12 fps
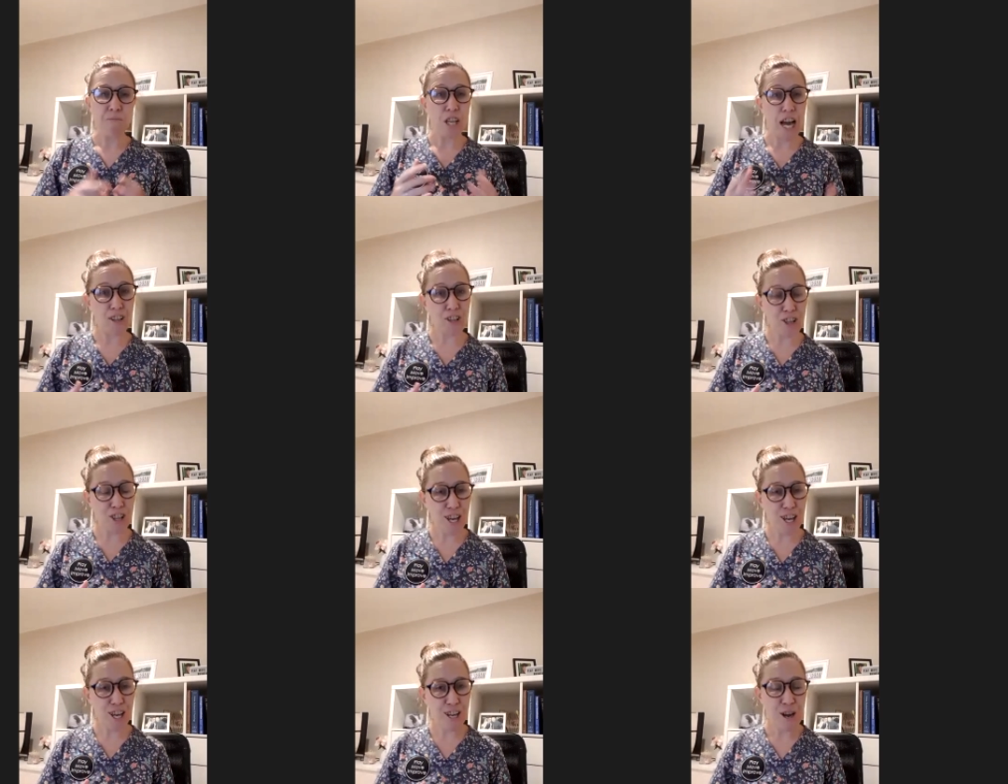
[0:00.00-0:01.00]
The other
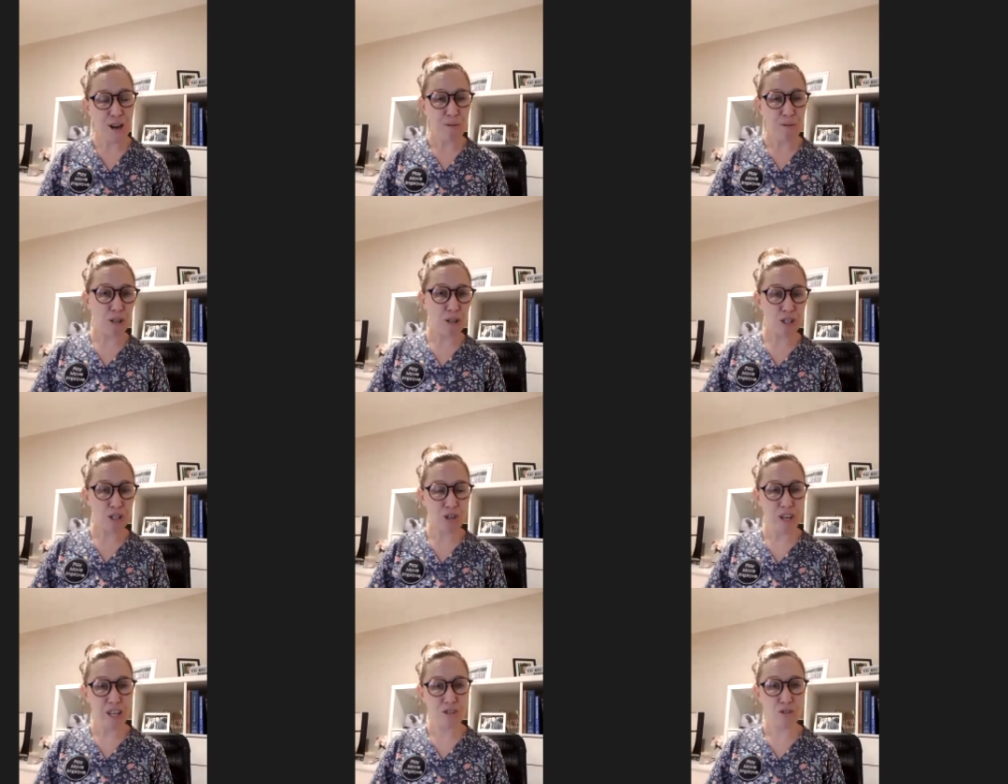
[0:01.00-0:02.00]
thing we want to
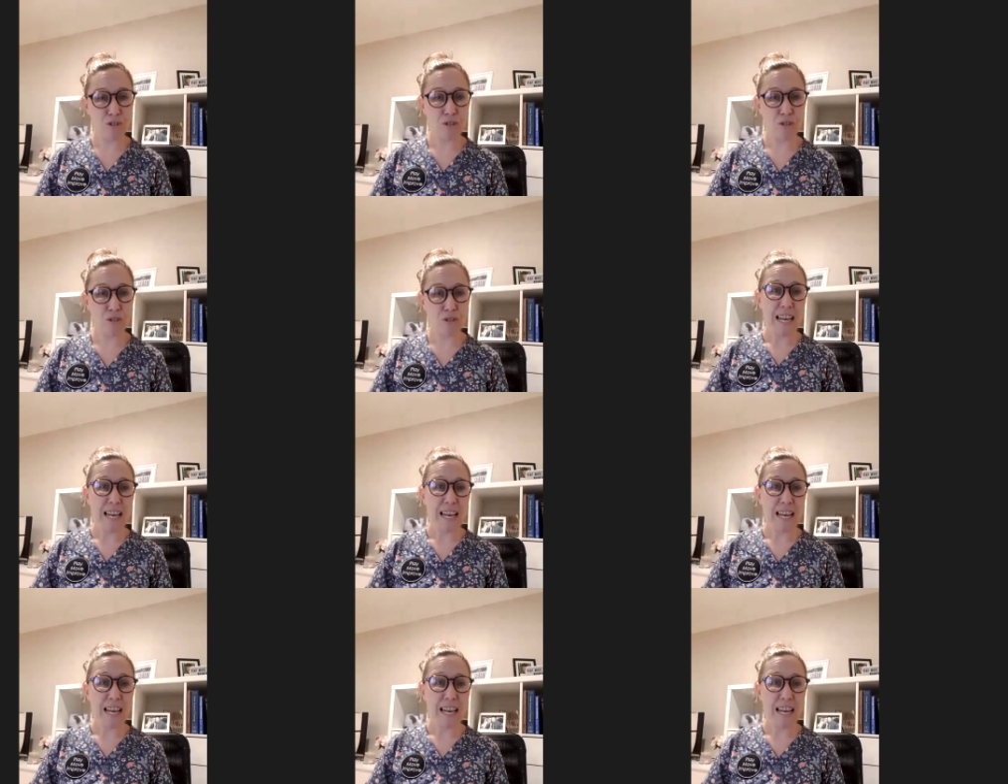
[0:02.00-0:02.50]
try and do